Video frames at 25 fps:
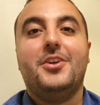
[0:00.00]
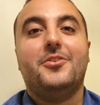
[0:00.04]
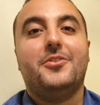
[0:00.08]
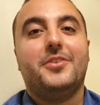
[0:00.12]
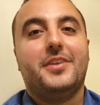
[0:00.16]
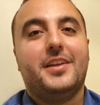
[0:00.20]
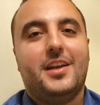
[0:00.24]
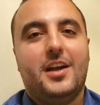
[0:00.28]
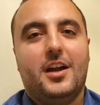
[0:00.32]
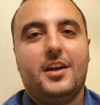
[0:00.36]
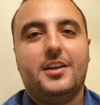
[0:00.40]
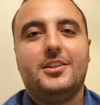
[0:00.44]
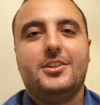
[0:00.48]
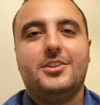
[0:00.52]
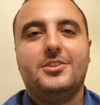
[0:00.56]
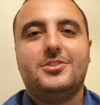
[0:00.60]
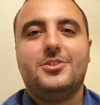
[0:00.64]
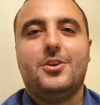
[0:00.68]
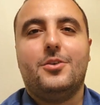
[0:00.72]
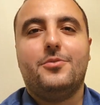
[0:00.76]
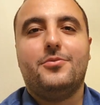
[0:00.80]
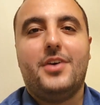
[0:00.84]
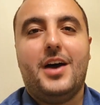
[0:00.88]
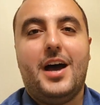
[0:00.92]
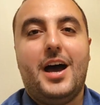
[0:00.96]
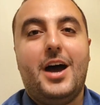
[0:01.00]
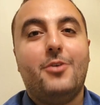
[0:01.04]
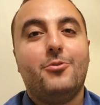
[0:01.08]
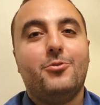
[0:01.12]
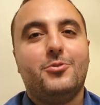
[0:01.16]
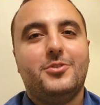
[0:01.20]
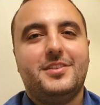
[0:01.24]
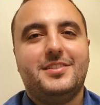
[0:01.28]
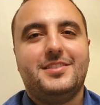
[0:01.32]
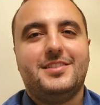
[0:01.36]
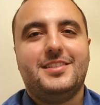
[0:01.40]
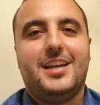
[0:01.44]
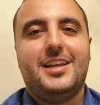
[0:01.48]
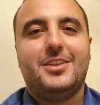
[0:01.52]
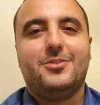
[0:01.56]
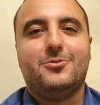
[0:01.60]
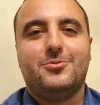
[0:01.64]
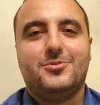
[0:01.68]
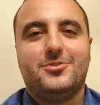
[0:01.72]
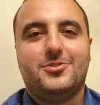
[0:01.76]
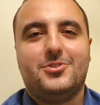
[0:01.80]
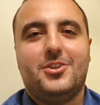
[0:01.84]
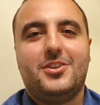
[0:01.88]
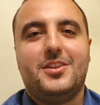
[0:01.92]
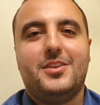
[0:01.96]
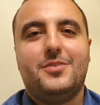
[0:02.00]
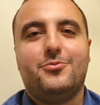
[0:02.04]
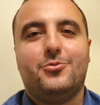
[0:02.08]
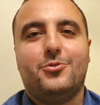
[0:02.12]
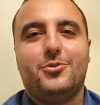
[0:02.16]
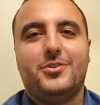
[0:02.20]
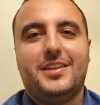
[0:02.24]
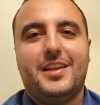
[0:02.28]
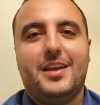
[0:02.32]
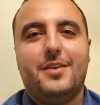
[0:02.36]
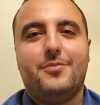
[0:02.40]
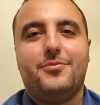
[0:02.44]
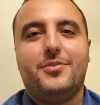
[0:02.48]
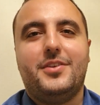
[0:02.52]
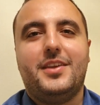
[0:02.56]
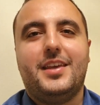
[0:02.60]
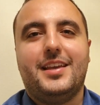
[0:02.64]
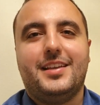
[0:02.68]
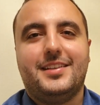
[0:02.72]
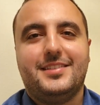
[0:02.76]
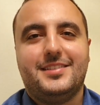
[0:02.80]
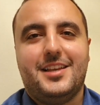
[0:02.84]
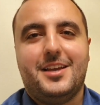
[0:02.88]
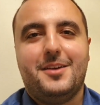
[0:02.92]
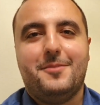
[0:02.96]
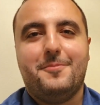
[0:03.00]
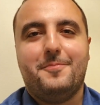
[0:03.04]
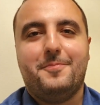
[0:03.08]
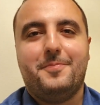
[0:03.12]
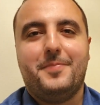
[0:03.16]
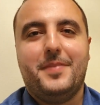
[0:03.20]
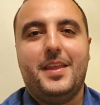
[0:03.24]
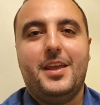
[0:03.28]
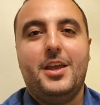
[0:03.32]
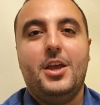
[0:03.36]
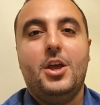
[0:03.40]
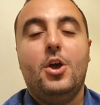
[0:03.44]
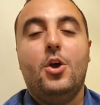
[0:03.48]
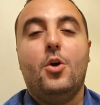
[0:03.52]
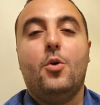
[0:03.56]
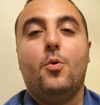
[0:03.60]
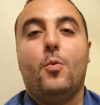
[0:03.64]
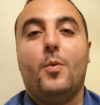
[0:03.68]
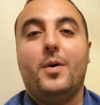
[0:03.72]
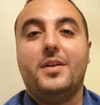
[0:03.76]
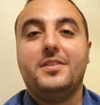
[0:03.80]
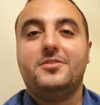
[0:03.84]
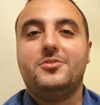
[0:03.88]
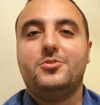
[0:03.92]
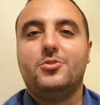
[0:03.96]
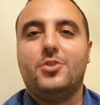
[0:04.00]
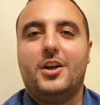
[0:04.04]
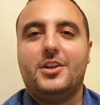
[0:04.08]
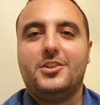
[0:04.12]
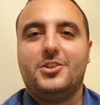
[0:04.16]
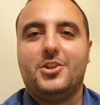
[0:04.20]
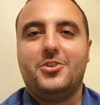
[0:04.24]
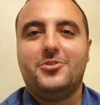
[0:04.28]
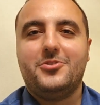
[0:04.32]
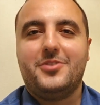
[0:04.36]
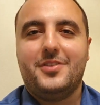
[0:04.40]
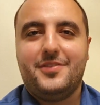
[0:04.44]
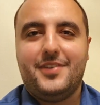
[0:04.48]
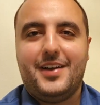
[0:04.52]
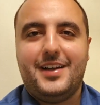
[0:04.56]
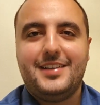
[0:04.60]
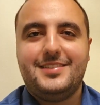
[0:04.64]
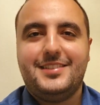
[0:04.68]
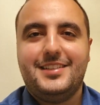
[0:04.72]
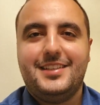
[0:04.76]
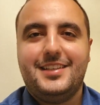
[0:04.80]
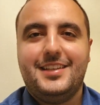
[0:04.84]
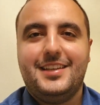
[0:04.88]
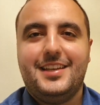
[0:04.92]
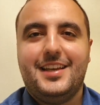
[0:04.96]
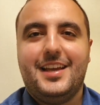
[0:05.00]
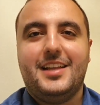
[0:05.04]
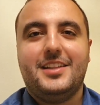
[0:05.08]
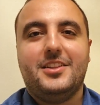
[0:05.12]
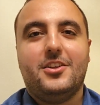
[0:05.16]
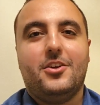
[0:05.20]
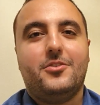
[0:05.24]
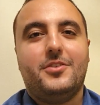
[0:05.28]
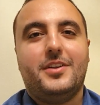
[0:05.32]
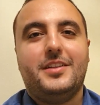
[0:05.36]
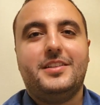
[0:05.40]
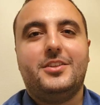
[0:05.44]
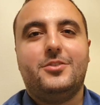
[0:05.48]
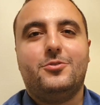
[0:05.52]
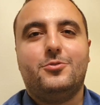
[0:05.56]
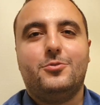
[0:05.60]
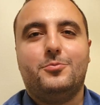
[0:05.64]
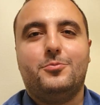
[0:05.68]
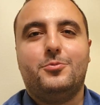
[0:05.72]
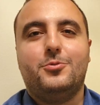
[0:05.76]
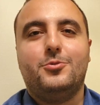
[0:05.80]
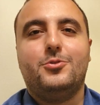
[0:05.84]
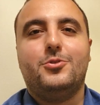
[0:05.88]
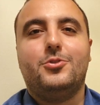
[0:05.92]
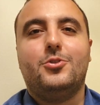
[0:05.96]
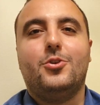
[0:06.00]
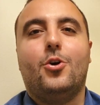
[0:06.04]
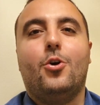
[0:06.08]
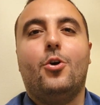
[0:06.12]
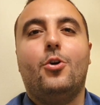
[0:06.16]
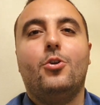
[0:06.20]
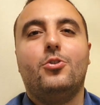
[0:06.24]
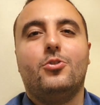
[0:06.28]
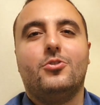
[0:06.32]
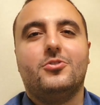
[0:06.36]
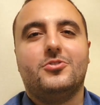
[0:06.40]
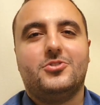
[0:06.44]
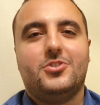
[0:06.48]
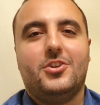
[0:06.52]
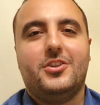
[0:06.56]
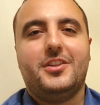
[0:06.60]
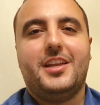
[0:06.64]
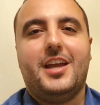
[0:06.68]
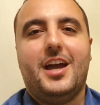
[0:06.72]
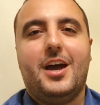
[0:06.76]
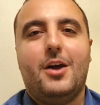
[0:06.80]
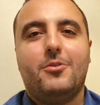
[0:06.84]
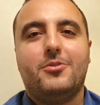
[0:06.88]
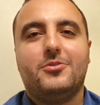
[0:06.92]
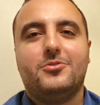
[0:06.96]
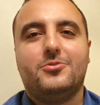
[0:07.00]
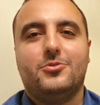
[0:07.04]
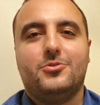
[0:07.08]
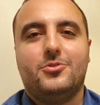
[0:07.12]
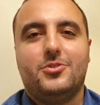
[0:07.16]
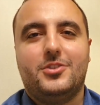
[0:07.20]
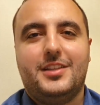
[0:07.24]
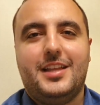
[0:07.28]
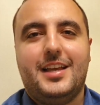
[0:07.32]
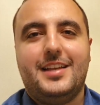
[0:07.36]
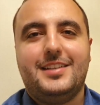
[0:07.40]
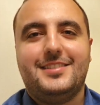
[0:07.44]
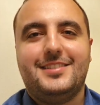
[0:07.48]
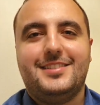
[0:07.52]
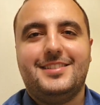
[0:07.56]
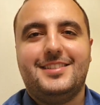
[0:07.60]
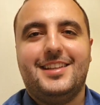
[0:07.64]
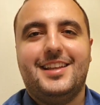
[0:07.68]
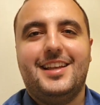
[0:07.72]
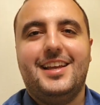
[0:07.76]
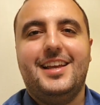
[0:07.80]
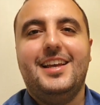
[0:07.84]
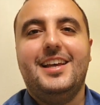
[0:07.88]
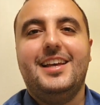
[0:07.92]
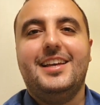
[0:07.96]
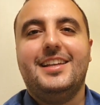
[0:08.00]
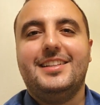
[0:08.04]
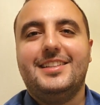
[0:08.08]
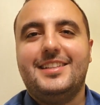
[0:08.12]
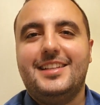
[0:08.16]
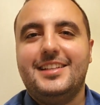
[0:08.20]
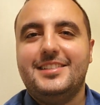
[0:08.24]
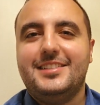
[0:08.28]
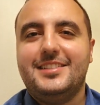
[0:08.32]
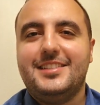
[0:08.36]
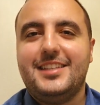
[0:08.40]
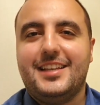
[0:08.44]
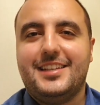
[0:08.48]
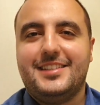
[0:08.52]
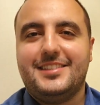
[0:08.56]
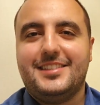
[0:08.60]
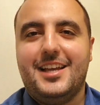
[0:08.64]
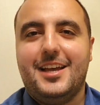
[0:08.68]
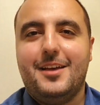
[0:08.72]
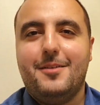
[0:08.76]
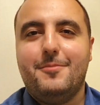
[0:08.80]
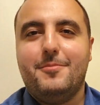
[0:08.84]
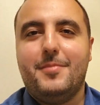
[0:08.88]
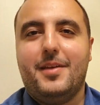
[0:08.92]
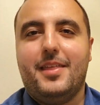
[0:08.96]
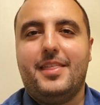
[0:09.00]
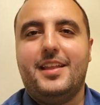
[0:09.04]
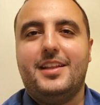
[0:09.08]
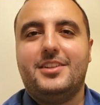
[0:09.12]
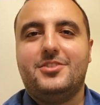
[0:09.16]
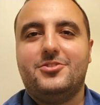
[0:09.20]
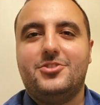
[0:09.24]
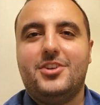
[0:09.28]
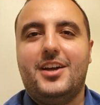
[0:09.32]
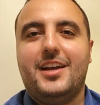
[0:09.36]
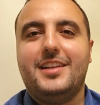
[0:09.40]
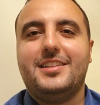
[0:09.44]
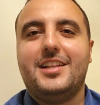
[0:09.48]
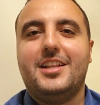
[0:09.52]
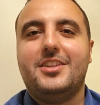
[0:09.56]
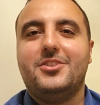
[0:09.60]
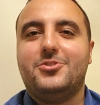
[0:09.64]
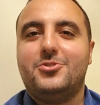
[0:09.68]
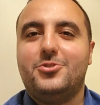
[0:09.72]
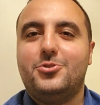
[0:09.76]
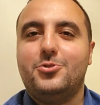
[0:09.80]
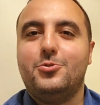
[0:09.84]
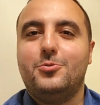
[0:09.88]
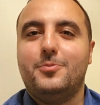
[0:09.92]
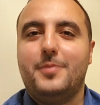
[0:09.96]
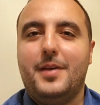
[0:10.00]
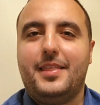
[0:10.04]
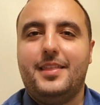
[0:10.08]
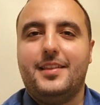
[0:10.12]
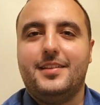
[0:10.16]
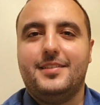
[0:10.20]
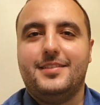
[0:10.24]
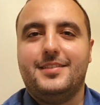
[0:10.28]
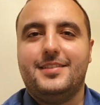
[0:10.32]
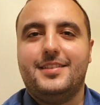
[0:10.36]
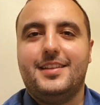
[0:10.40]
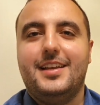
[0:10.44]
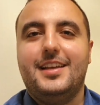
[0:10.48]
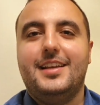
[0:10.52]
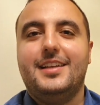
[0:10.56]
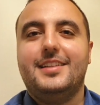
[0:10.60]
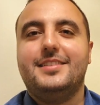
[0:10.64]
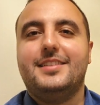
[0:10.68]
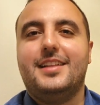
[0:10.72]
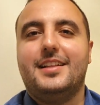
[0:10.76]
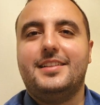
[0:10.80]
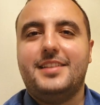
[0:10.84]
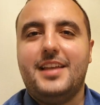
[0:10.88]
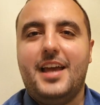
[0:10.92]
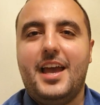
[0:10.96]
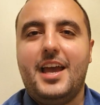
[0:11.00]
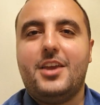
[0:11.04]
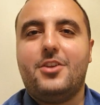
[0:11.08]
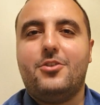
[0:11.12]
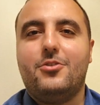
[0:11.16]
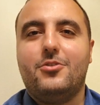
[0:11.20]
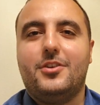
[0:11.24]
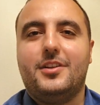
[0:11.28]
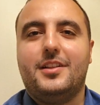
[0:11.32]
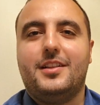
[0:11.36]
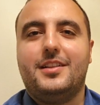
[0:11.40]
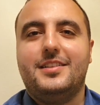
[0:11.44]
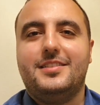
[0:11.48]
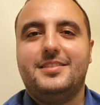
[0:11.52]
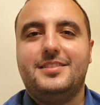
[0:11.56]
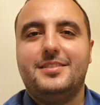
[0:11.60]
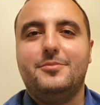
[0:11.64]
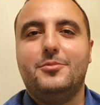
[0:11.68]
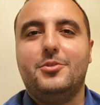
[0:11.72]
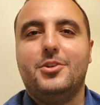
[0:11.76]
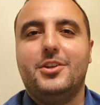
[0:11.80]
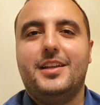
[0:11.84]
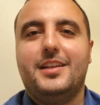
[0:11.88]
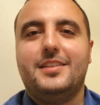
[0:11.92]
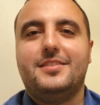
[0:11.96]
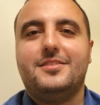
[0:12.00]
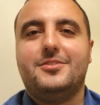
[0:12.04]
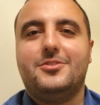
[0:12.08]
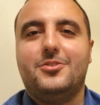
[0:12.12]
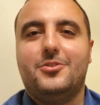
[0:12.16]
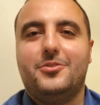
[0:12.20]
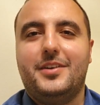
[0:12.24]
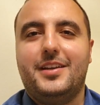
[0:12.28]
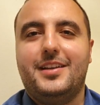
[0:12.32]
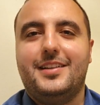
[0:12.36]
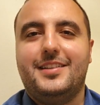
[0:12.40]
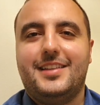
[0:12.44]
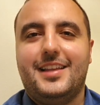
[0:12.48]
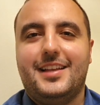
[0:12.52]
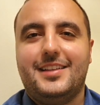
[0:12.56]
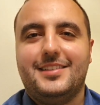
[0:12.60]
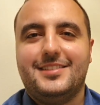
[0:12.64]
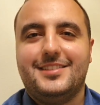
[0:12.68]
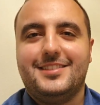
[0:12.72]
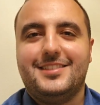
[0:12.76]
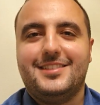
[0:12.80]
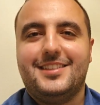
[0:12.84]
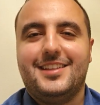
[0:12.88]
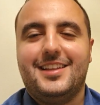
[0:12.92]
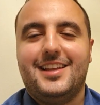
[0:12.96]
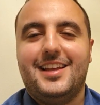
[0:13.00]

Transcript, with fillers: Regardless of how you decide to study for the FE exam, once you are done revising and are ready to put all your study hours to the test, this exam is a tried and true method that accurately simulates the real test,